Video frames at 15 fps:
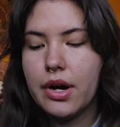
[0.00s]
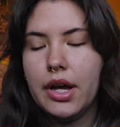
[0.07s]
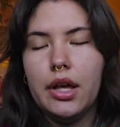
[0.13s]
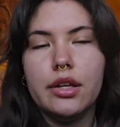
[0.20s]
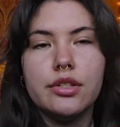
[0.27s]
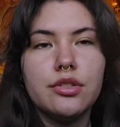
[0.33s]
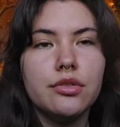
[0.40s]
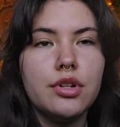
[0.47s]
I
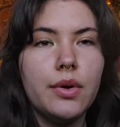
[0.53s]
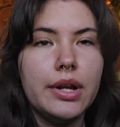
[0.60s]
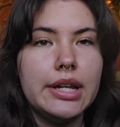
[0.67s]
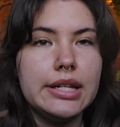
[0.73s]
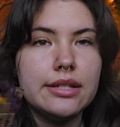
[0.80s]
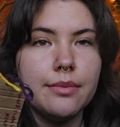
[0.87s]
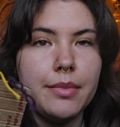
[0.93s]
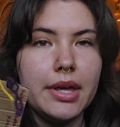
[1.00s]
also know I
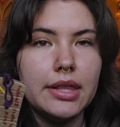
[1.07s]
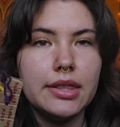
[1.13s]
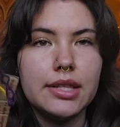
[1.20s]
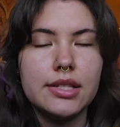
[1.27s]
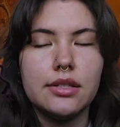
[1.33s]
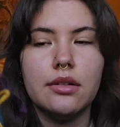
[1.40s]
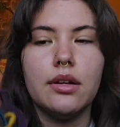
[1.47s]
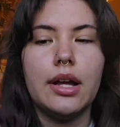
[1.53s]
need to make
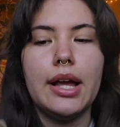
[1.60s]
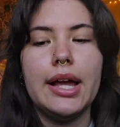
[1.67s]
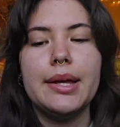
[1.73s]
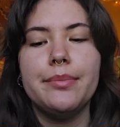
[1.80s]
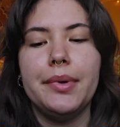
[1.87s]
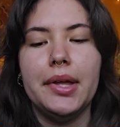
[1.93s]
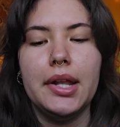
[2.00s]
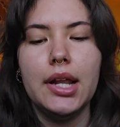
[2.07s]
this little guy,
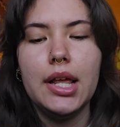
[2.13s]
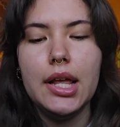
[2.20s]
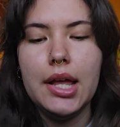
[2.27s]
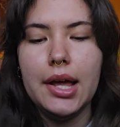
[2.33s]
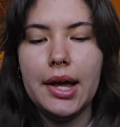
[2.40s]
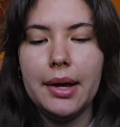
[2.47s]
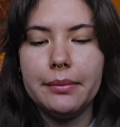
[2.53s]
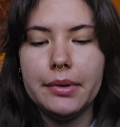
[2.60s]
but
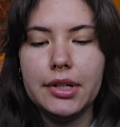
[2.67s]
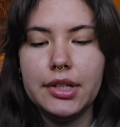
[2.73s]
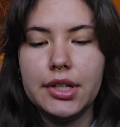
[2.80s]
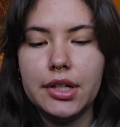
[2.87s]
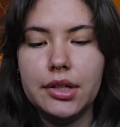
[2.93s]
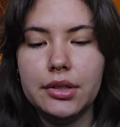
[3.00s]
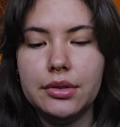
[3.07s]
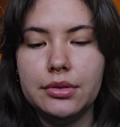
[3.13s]
I'm gonna
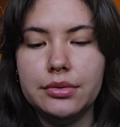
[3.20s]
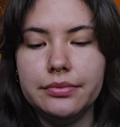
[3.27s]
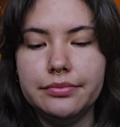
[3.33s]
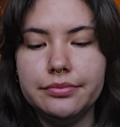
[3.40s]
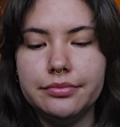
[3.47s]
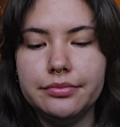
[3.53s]
go,